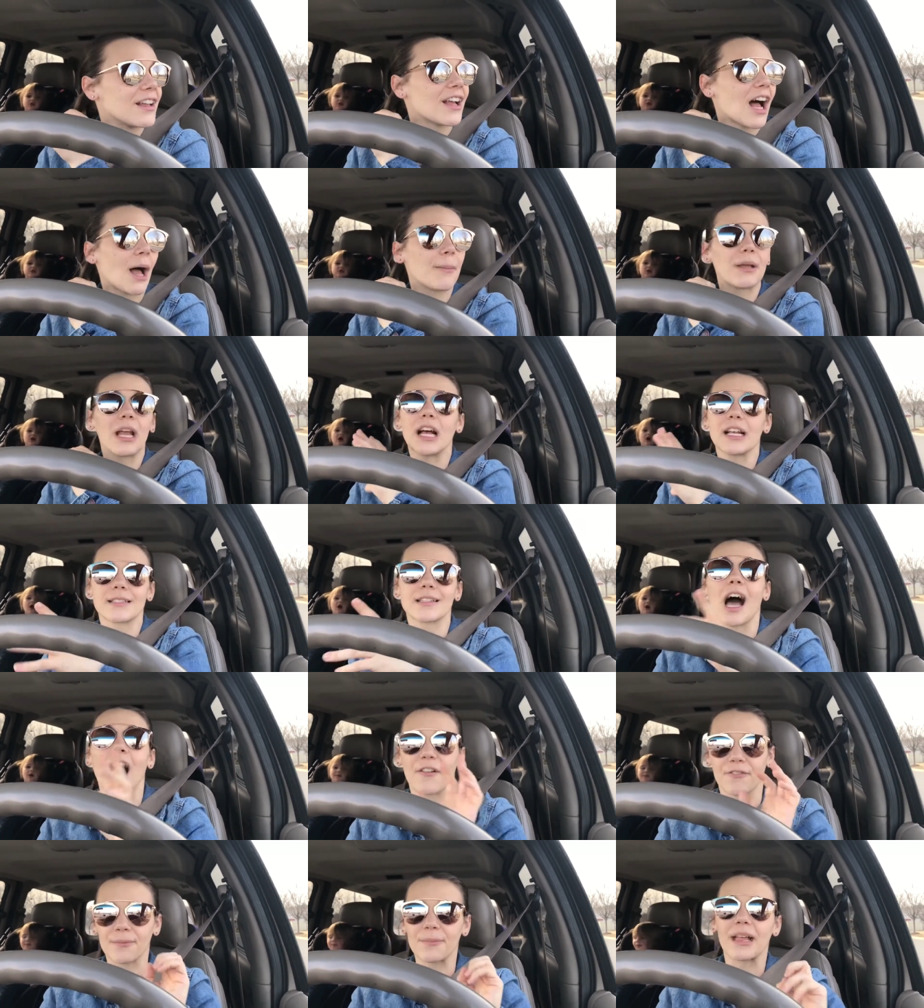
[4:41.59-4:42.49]
I mean,
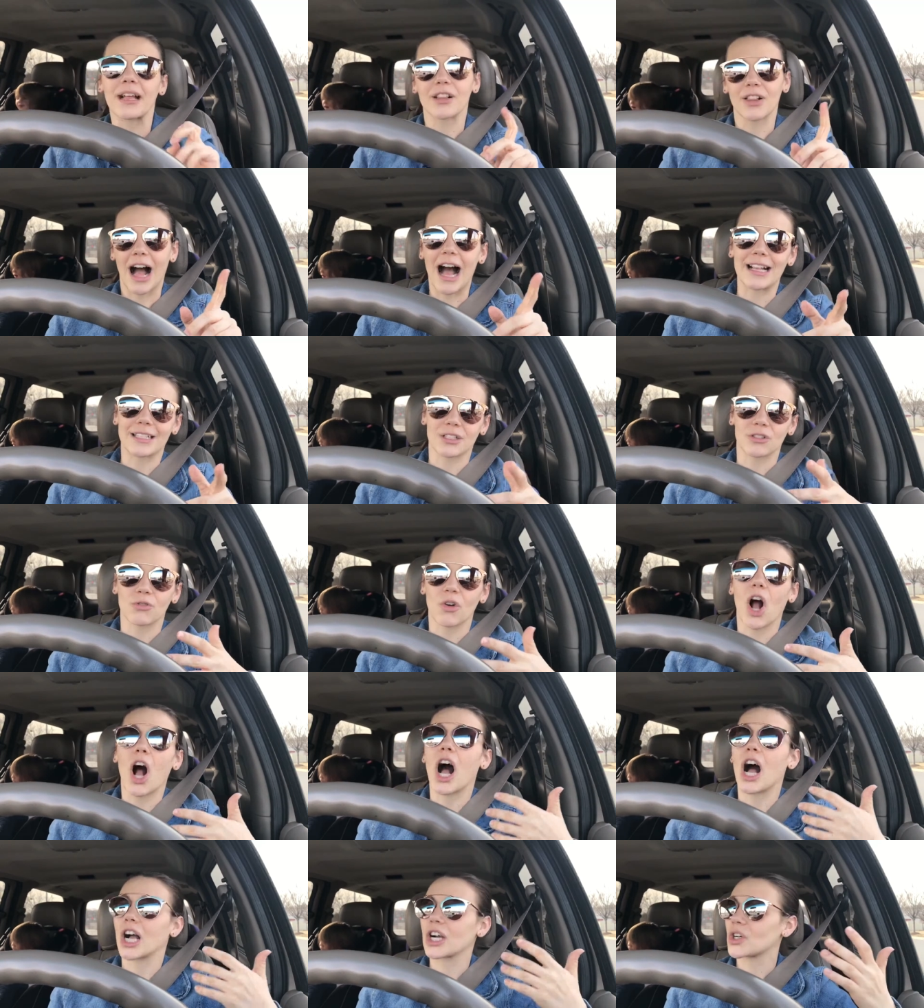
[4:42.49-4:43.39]
aside from like classic
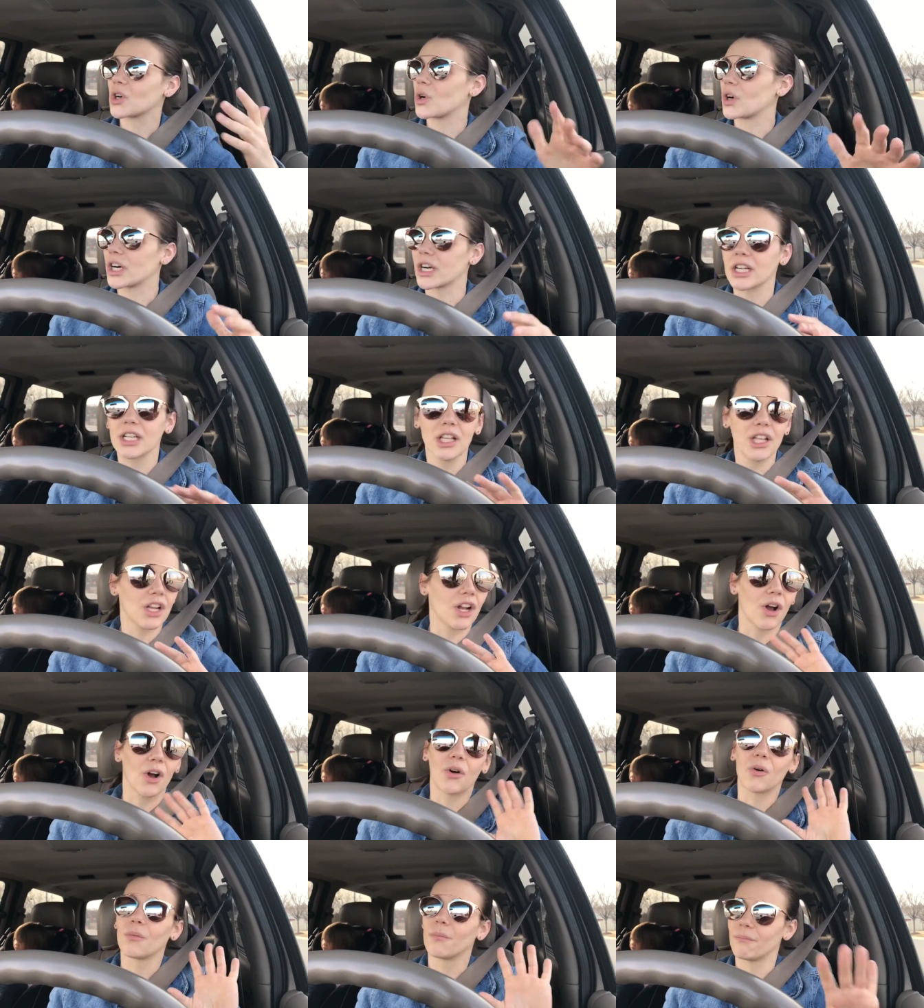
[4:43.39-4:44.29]
rock or, you
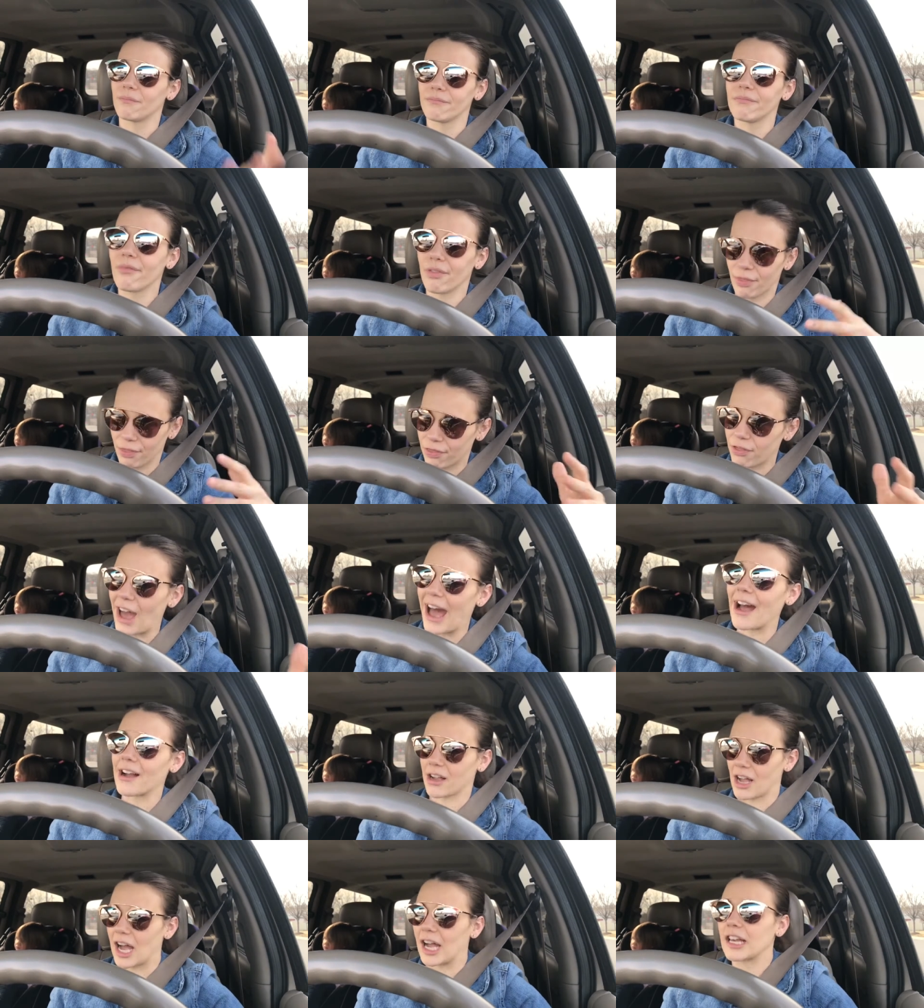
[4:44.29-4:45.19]
know,
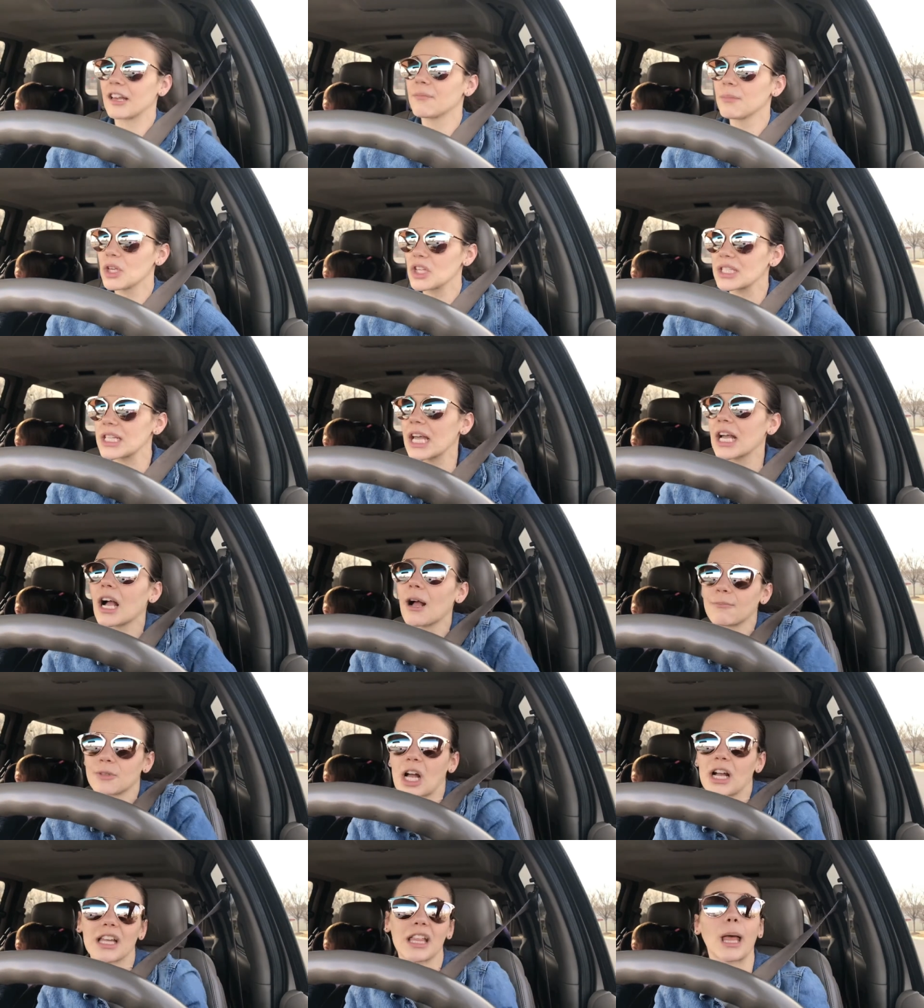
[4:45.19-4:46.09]
that kind of music, I'm
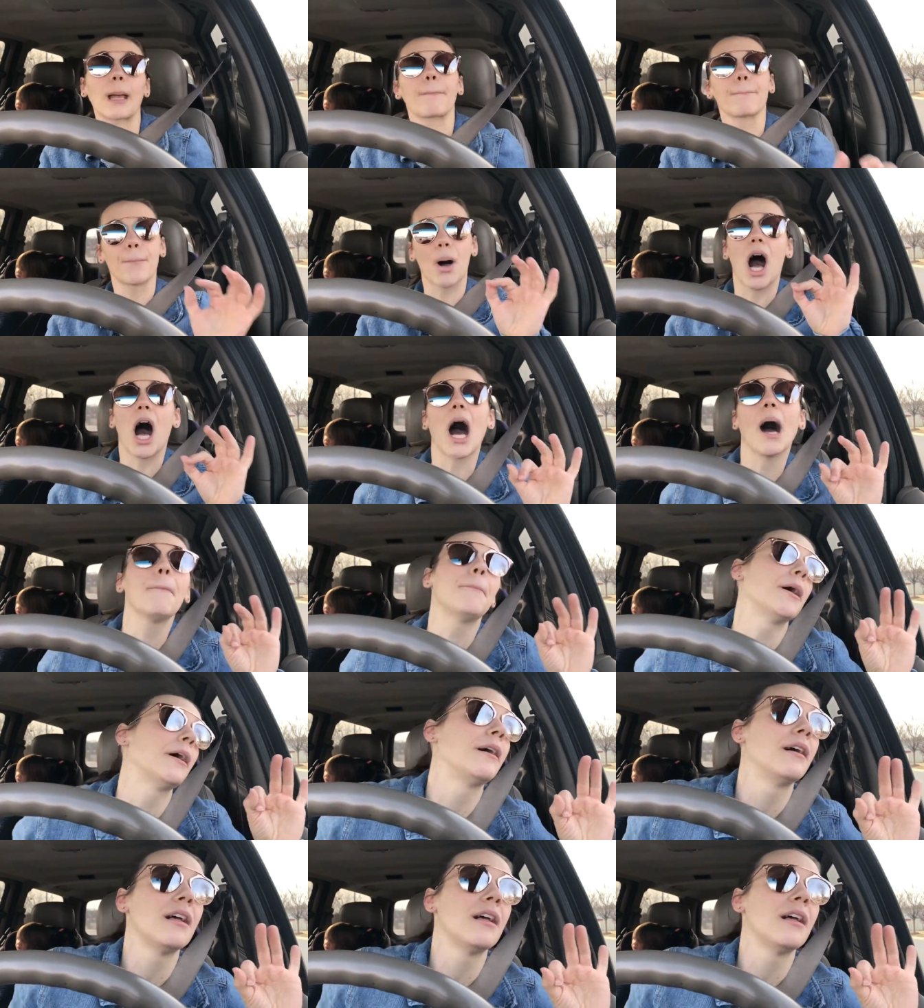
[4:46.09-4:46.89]
talking like pop.